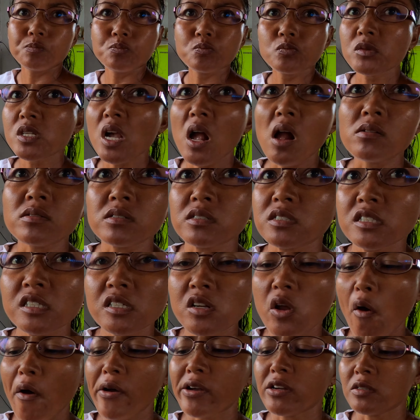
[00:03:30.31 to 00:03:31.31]
Mmm,
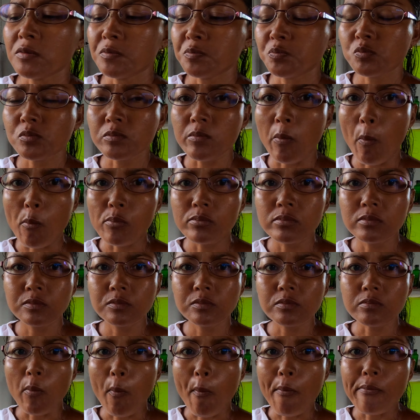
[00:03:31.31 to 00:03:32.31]
I
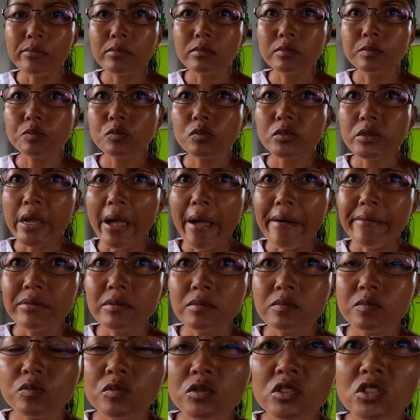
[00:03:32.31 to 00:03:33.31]
Go
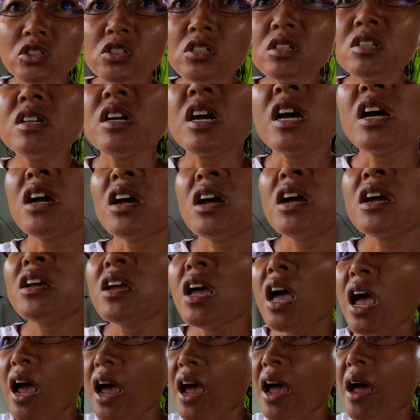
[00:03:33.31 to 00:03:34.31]
on then. So
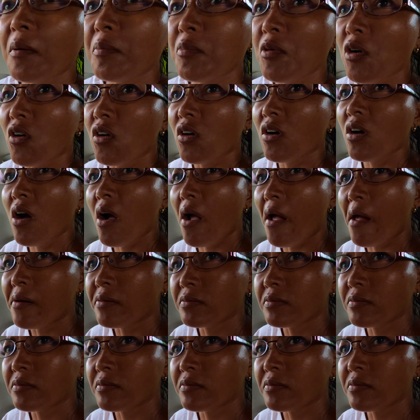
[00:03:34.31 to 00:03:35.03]
now I have all.